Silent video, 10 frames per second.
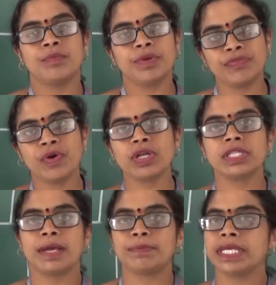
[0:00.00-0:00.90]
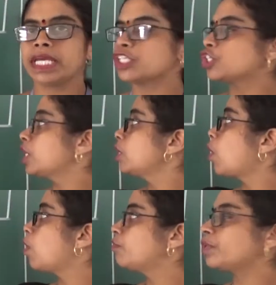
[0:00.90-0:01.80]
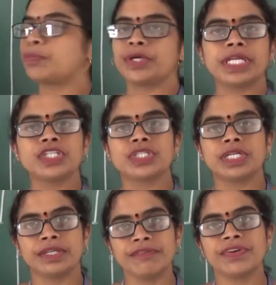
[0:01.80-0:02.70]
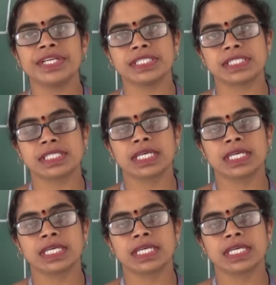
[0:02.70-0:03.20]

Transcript: before the application of the potential difference